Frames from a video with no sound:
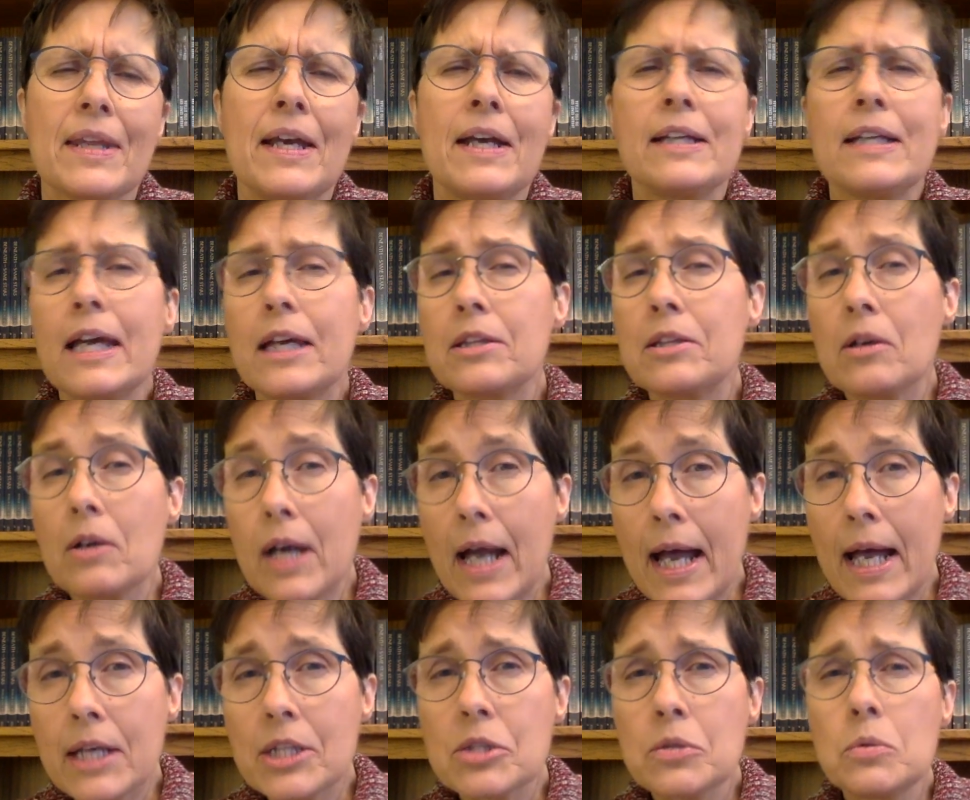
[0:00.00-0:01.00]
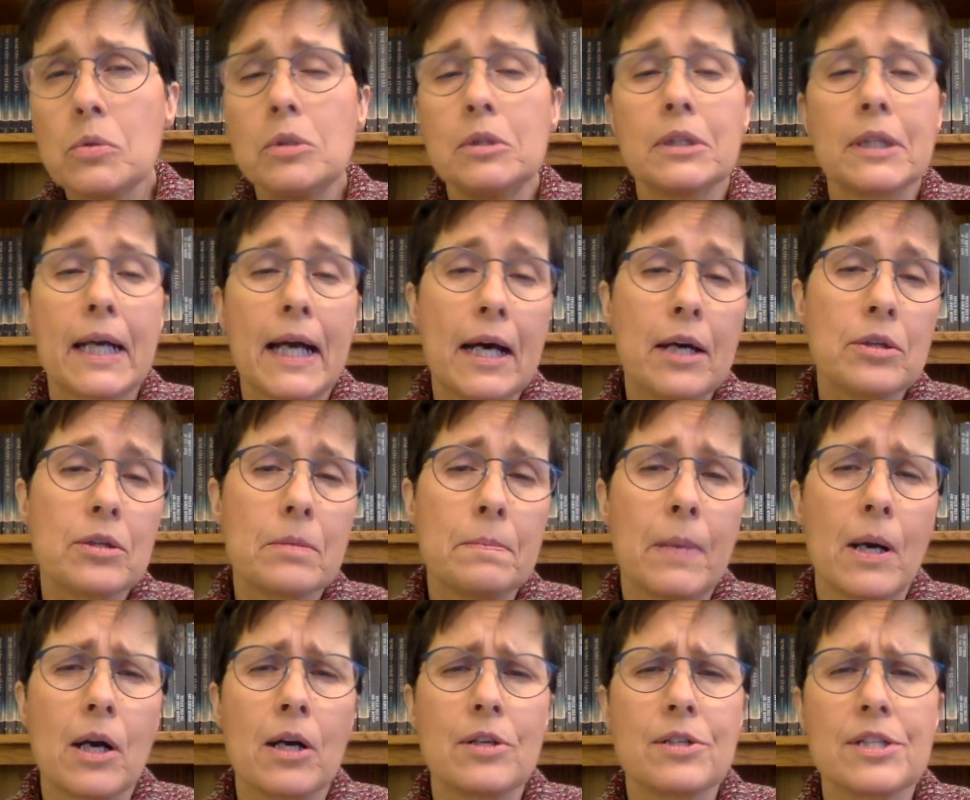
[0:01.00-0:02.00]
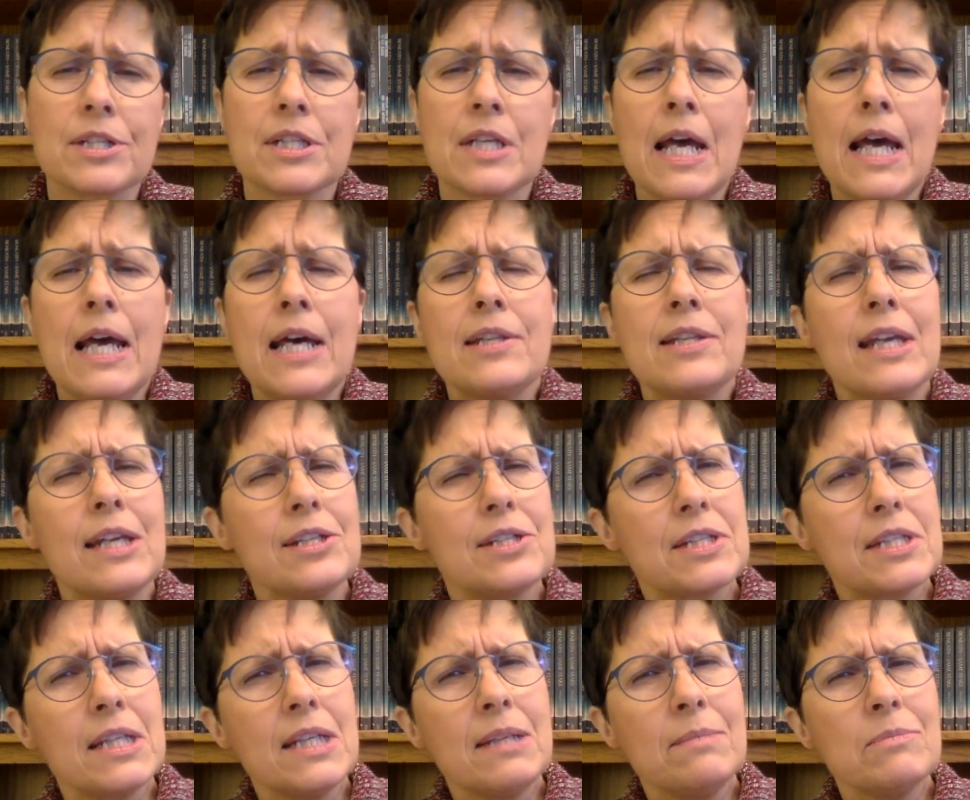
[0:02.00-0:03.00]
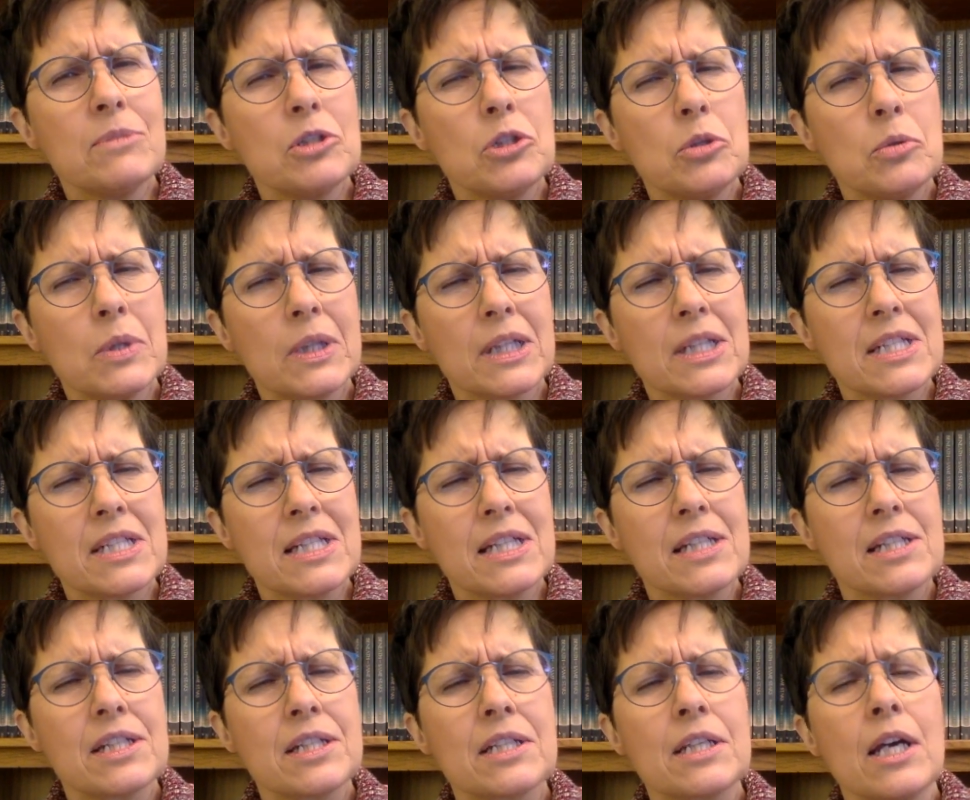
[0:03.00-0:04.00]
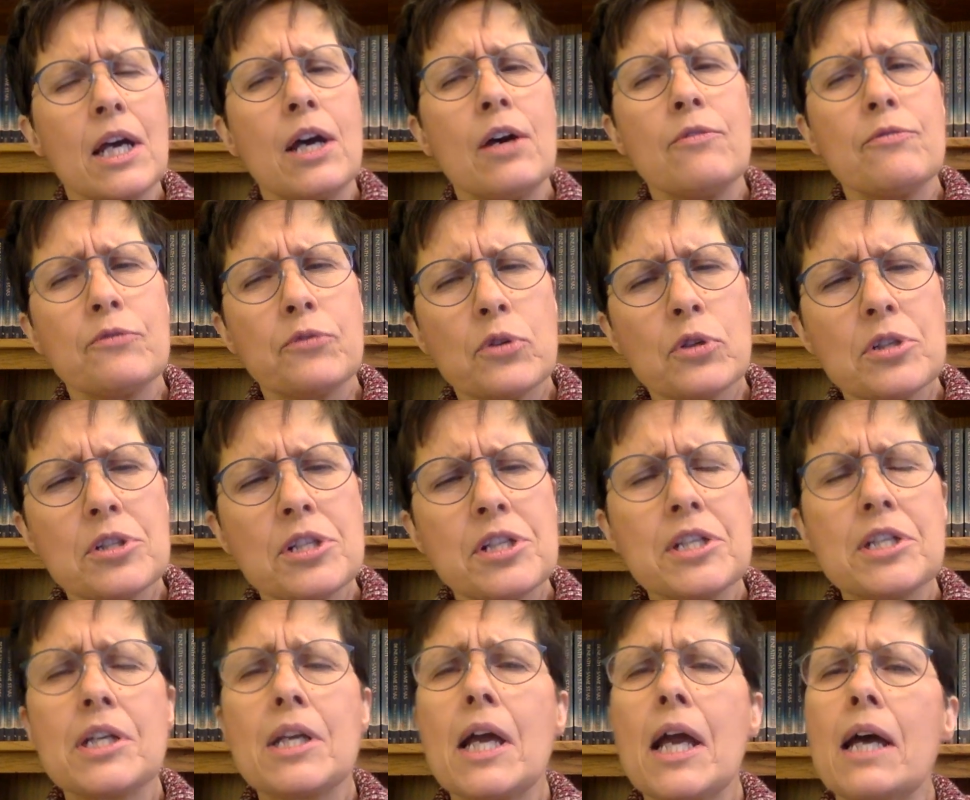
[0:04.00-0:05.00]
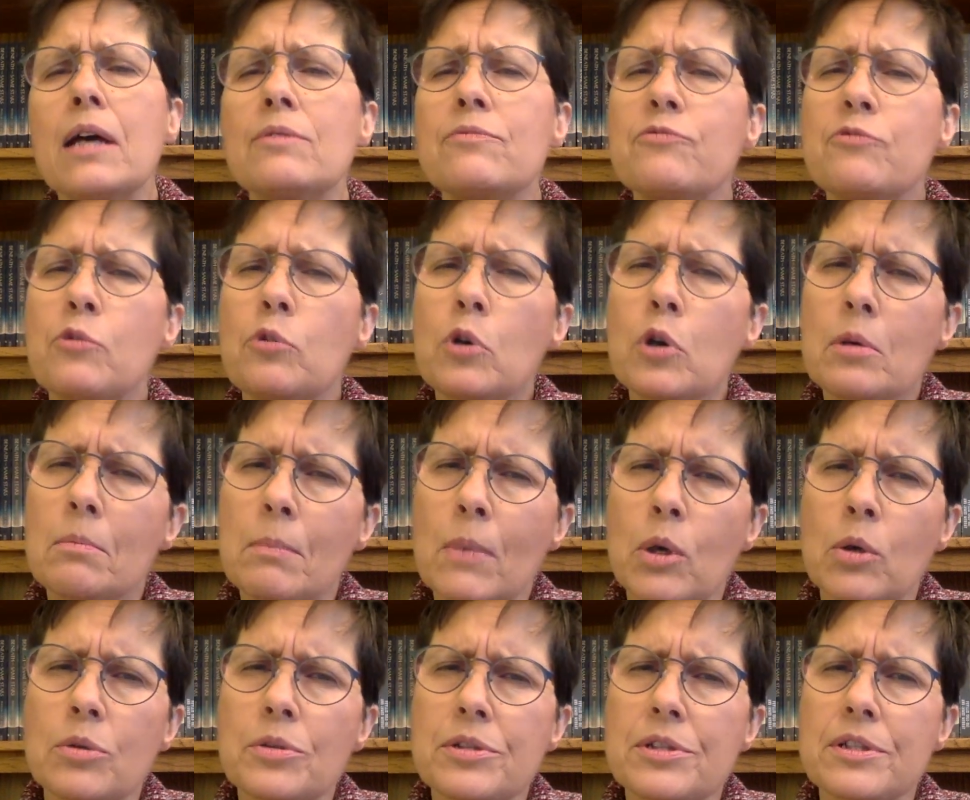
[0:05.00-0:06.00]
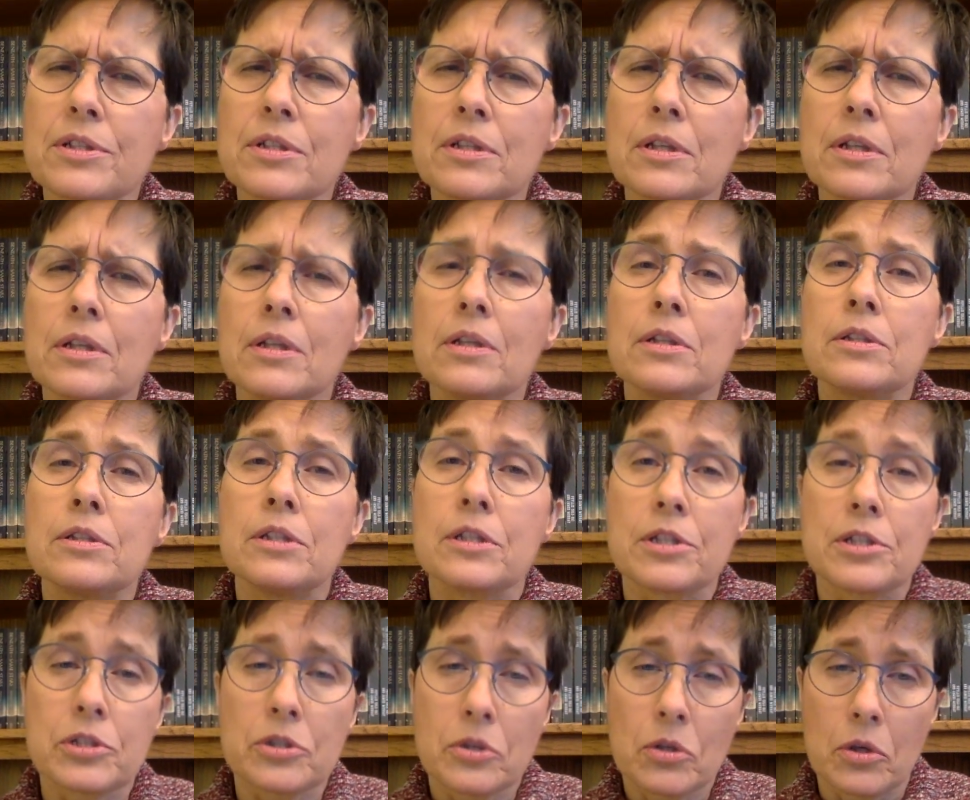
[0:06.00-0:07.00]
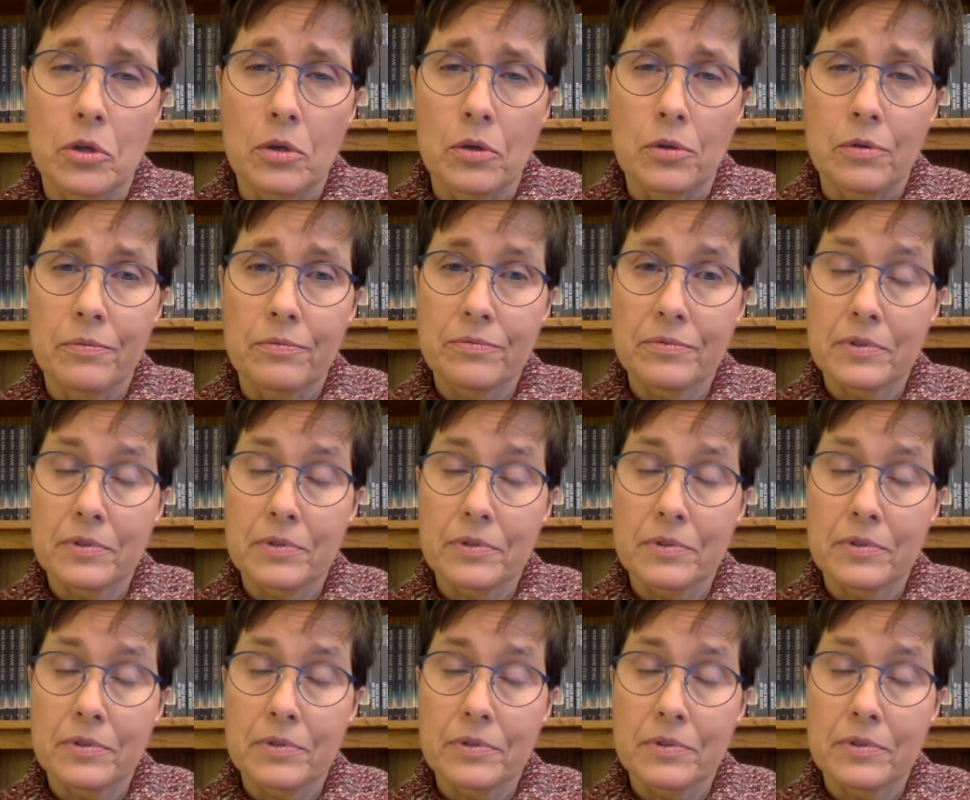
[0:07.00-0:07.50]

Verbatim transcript: Like their actual counterparts, they seem to exist first and foremost to serve